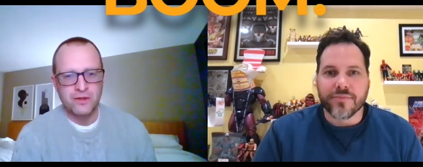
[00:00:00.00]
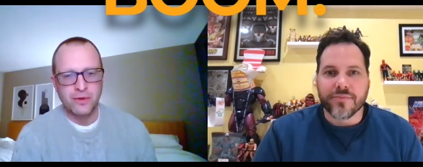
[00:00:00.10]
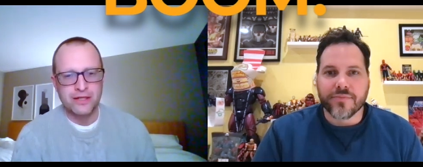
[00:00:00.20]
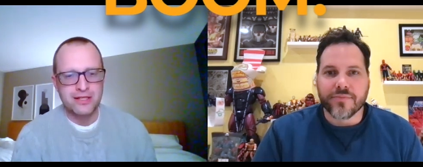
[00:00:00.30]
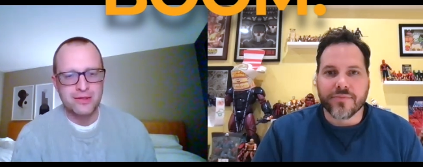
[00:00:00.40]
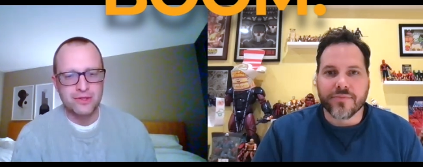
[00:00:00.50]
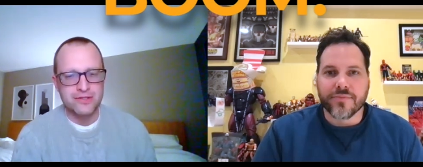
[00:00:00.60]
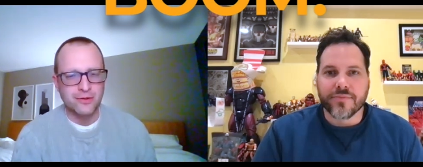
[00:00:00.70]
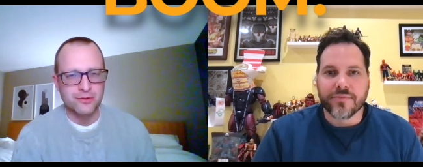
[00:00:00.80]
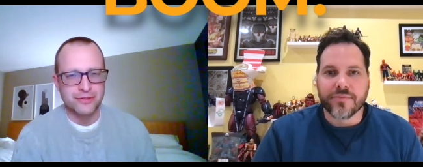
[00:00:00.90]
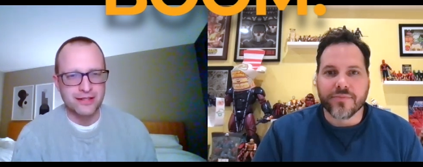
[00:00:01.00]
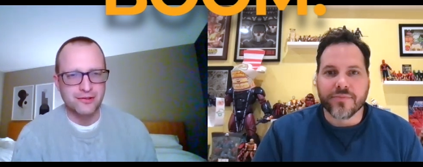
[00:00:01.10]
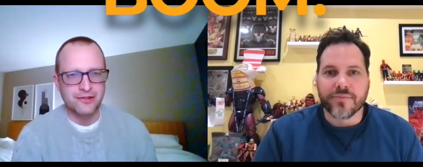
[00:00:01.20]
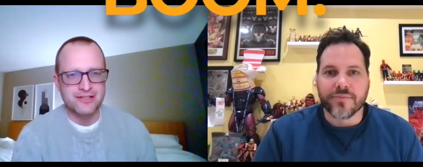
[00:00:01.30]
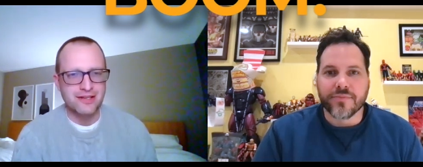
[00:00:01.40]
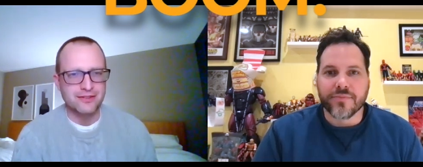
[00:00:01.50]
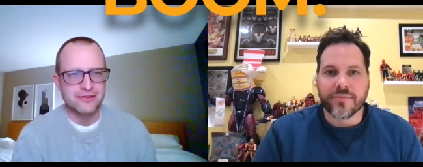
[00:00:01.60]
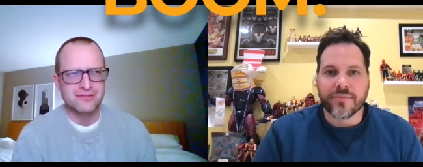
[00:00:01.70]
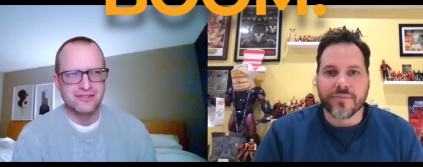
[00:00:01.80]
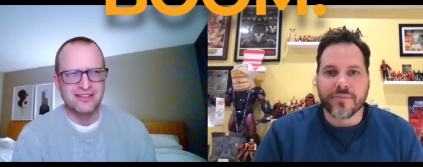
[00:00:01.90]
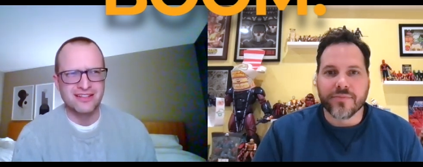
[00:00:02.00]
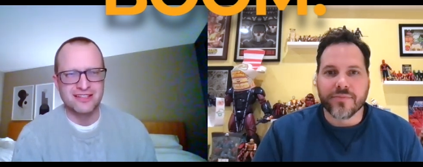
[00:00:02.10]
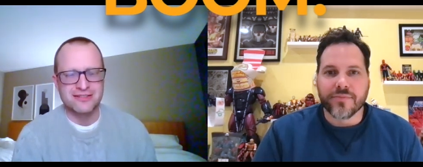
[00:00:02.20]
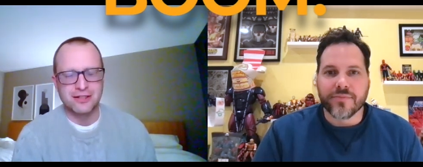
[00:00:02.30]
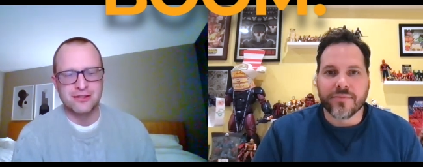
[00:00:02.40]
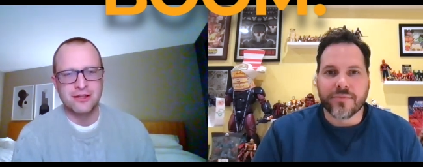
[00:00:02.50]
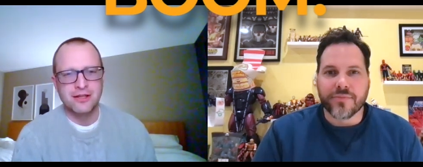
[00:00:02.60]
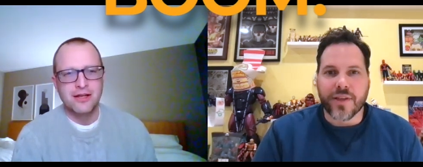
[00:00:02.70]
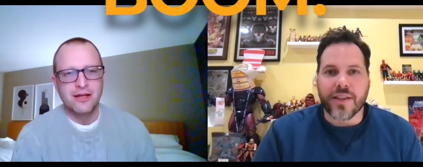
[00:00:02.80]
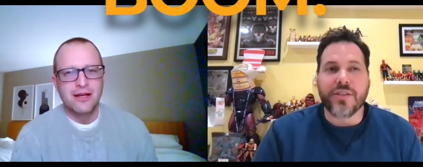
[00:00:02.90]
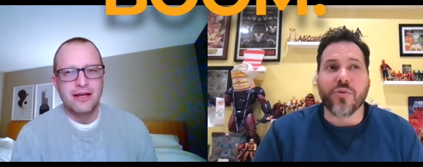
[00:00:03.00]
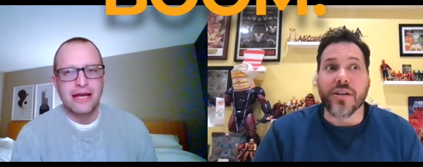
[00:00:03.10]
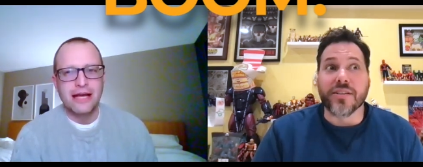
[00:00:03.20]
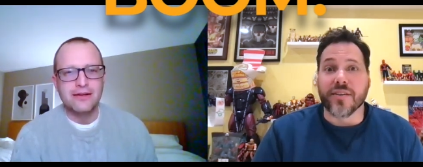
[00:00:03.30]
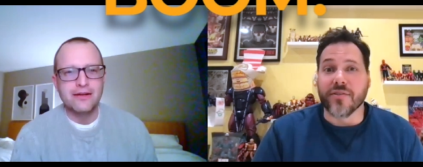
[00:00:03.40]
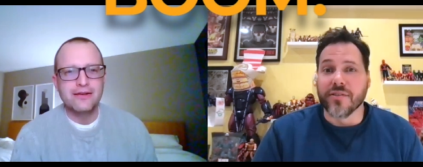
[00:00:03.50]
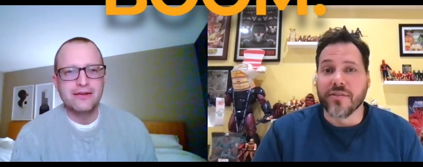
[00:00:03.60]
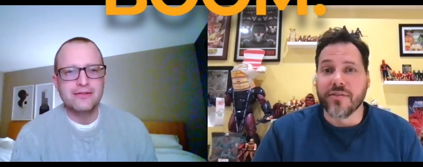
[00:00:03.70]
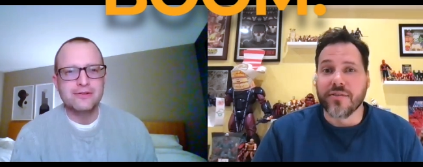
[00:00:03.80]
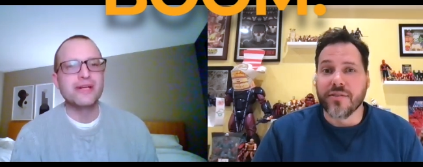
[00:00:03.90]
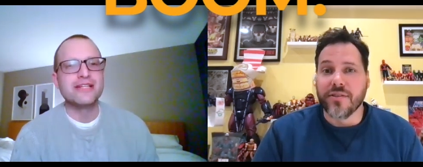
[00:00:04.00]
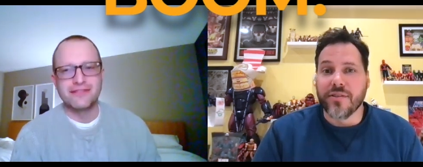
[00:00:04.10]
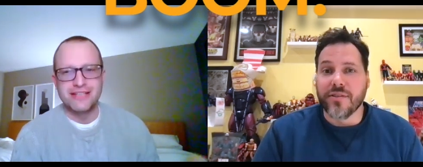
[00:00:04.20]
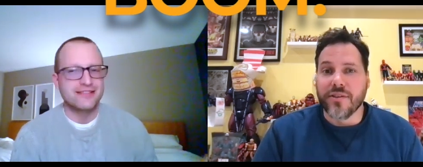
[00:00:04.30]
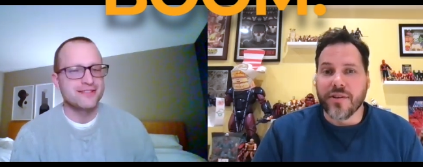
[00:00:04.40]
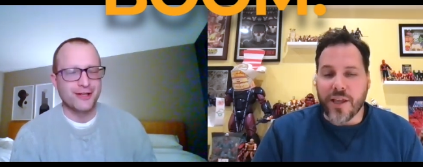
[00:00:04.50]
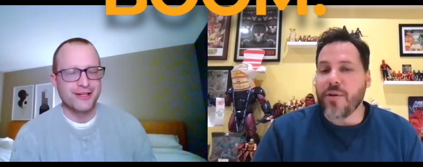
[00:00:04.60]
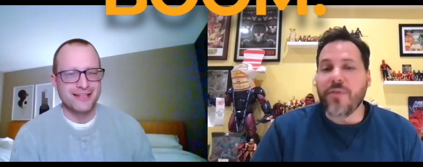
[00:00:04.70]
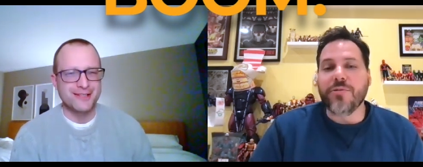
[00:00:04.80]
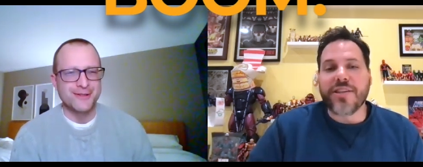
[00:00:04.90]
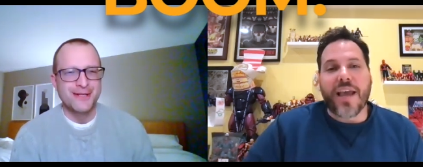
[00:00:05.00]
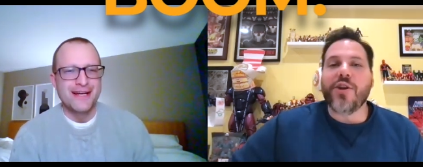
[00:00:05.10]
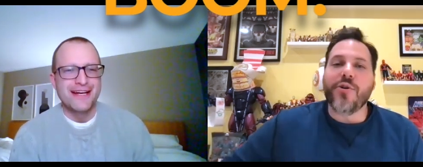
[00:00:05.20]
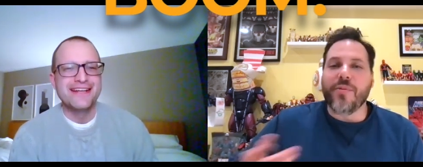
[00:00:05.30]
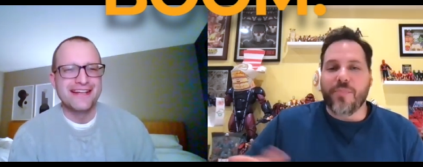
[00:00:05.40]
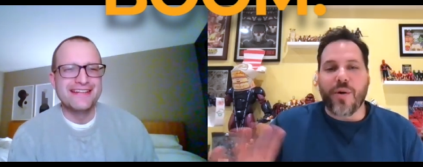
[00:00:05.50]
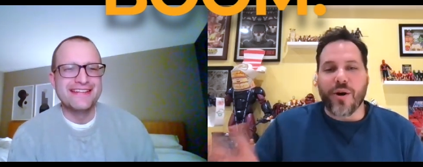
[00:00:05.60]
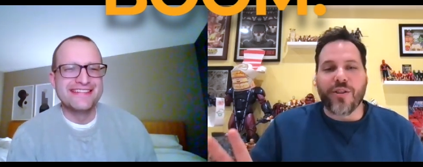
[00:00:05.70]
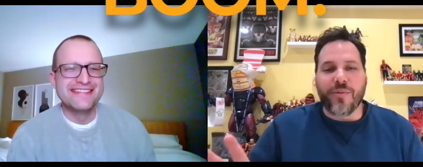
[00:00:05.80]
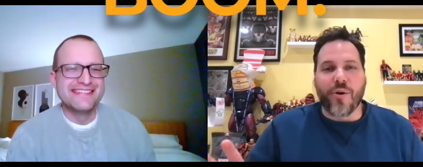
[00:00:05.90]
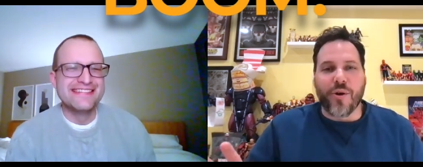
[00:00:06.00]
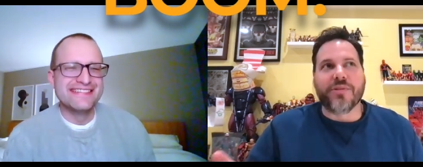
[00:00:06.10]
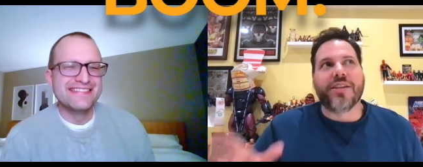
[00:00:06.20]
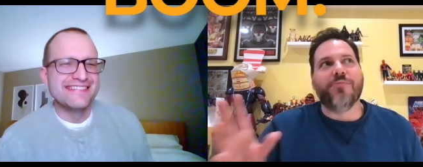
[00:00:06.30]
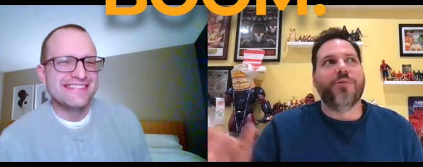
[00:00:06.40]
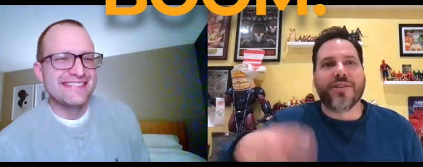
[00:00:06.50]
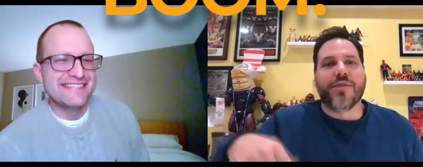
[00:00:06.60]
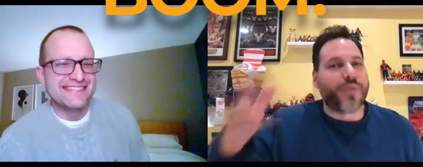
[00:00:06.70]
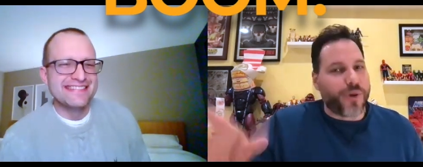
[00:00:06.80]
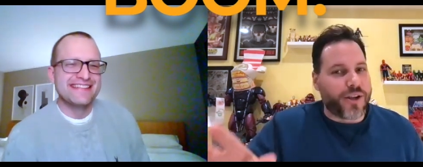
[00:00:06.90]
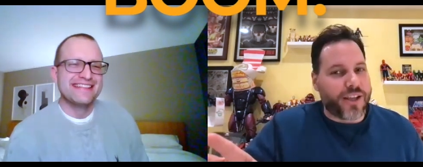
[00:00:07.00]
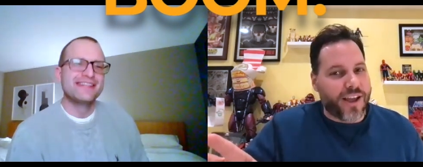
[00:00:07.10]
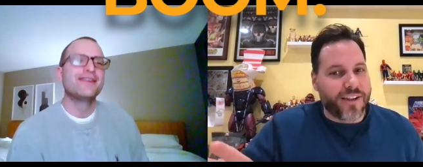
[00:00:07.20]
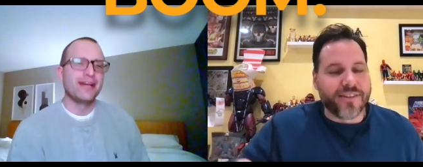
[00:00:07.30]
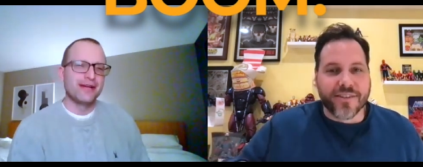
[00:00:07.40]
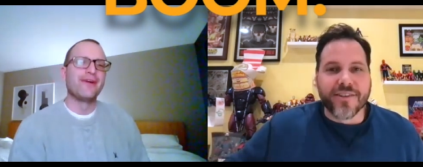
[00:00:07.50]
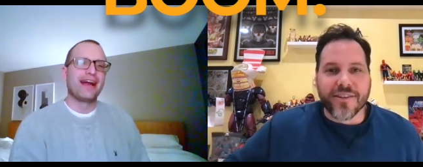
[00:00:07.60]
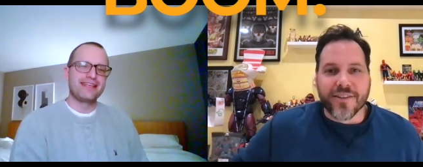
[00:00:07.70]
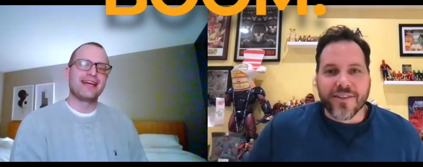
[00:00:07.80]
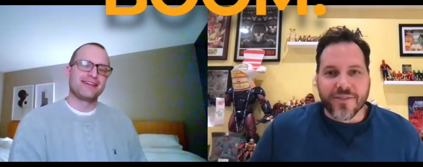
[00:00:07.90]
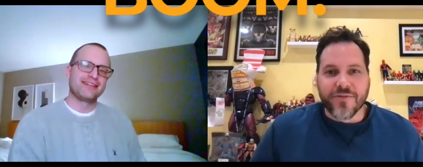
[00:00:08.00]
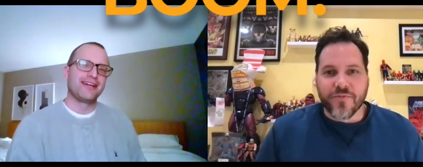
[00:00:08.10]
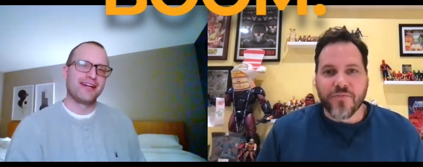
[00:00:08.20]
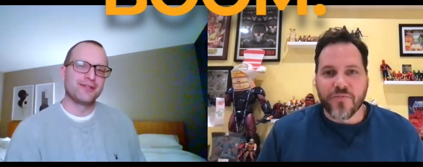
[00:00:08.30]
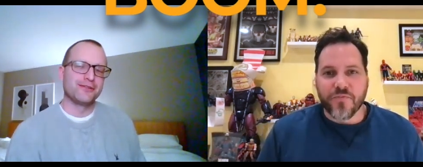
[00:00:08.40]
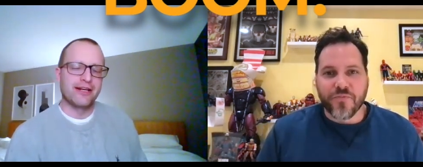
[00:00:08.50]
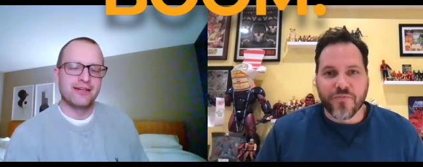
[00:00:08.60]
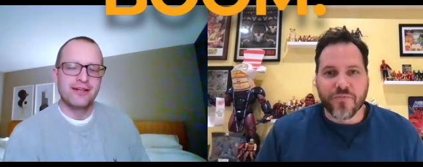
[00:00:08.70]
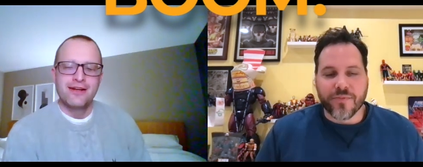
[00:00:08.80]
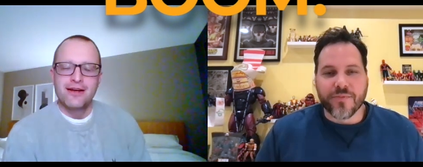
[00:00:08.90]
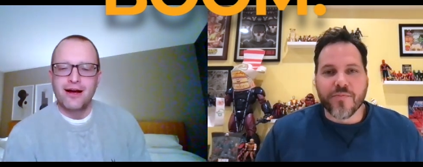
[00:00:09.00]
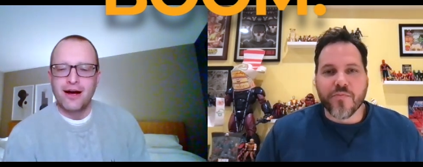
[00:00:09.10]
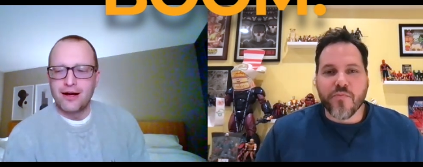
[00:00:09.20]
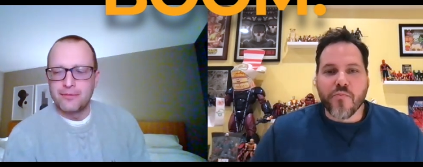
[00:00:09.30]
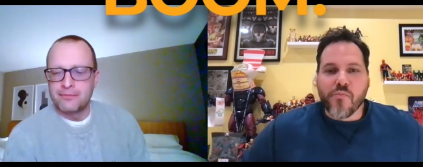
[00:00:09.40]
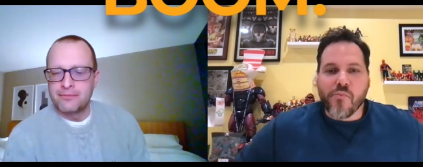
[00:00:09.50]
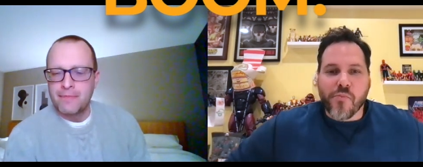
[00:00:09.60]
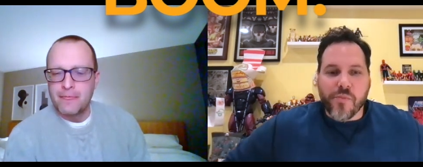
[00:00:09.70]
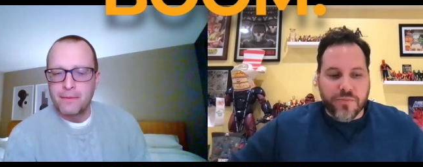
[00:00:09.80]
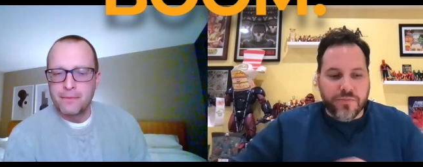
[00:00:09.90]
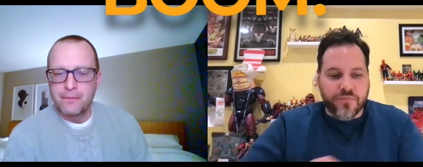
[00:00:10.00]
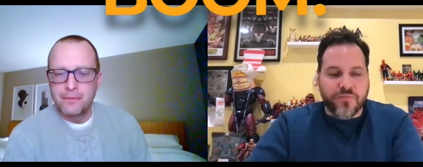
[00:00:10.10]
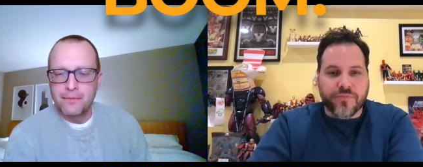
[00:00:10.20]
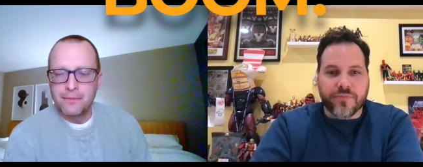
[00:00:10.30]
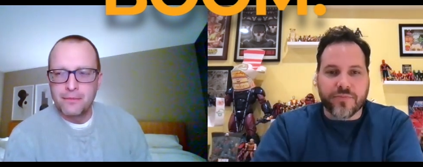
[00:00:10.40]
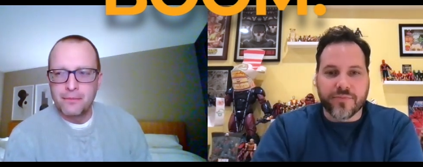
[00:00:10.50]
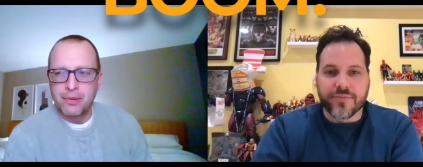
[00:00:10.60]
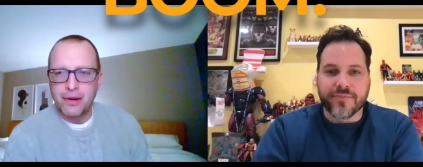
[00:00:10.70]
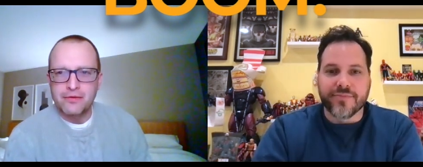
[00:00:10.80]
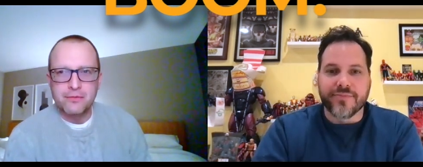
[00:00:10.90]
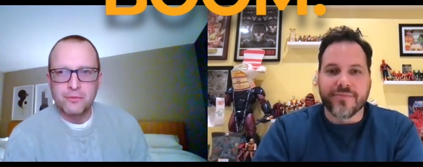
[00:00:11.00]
Speaker 1: when he was only 37. I think that's right. I think 27. 27. Yes. Sorry. Thank you. I know
Speaker 2: that part of the point was that he wasn't 30 yet.
Speaker 1: 30. Right. Yeah. Yeah. No, you're right. Um, but